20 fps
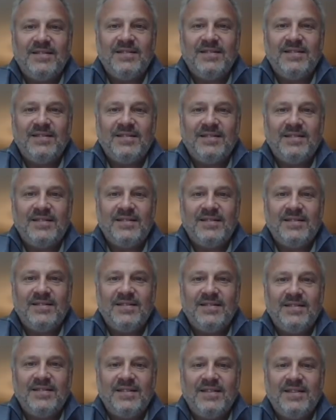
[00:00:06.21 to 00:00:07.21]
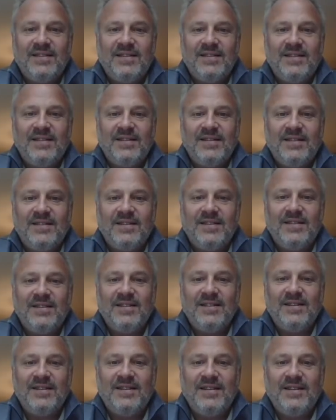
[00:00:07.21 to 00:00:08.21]

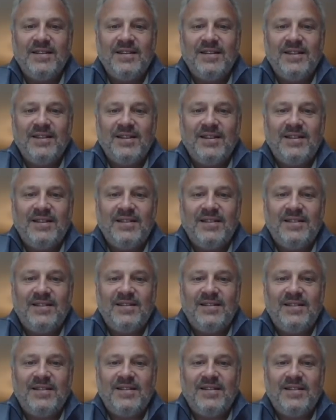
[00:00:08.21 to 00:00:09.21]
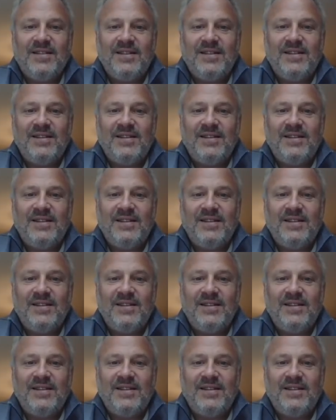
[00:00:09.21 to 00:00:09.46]
(silent)